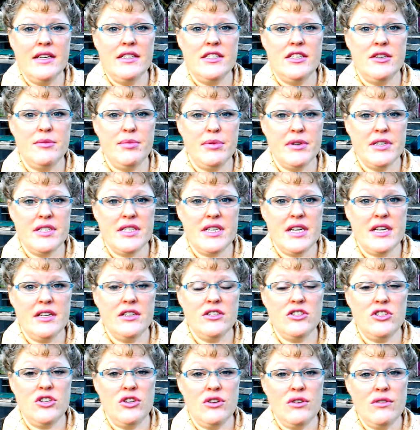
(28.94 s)
to
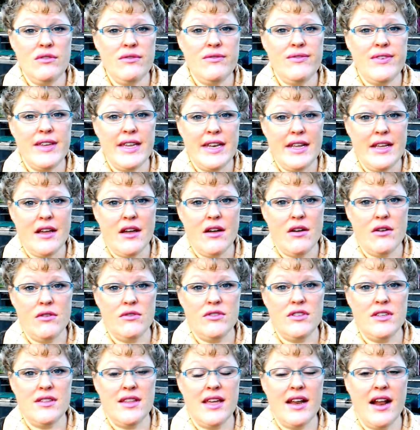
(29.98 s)
present two
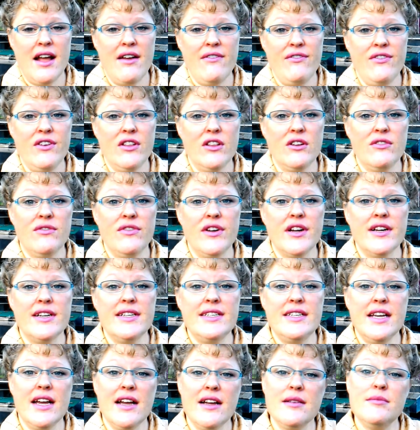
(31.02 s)
videos that I feel are very
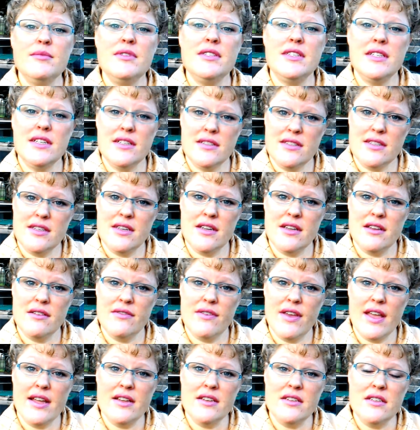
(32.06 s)
time sensitive
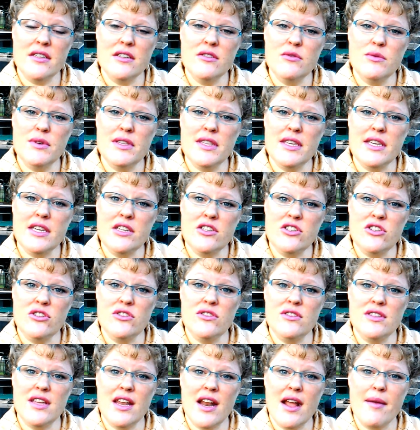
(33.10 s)
and deal with
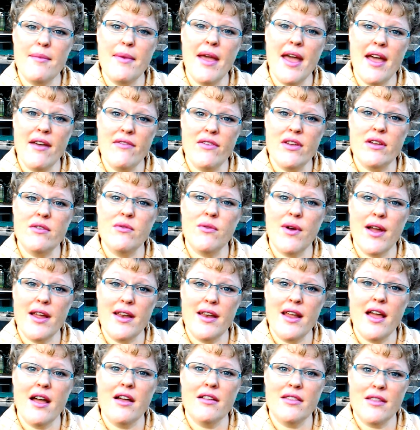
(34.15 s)
issues that I'm having right
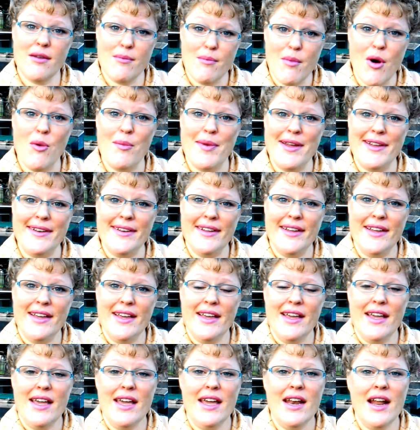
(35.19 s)
now at the moment.
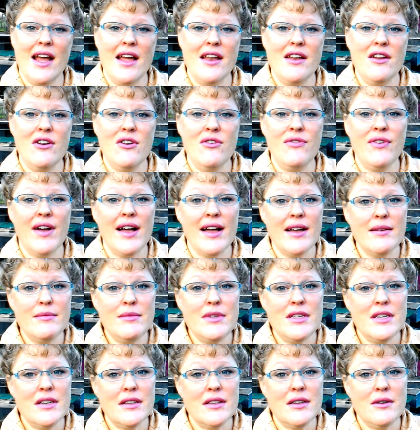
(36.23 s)
And I know if I'm
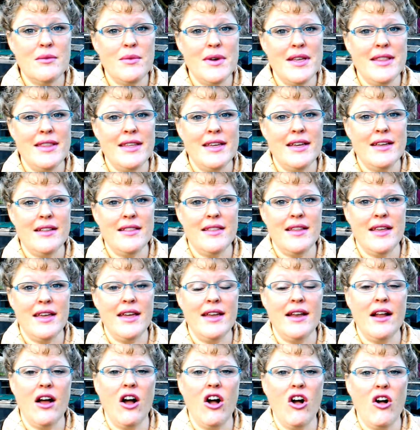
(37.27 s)
dealing with it,
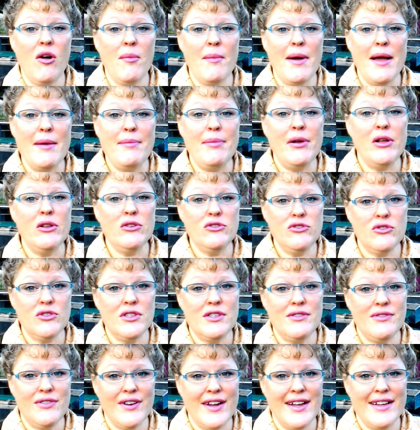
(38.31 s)
then all my
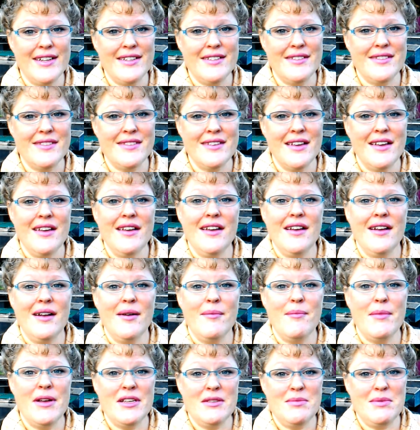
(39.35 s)
poultry friends
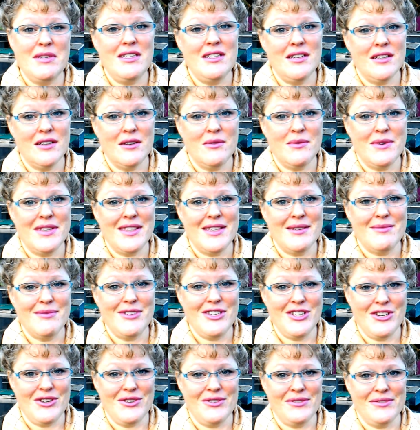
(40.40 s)
must be dealing with them
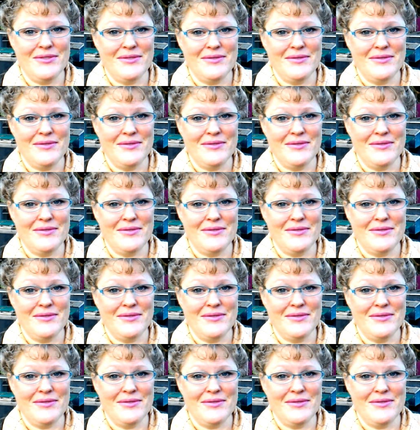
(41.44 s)
too.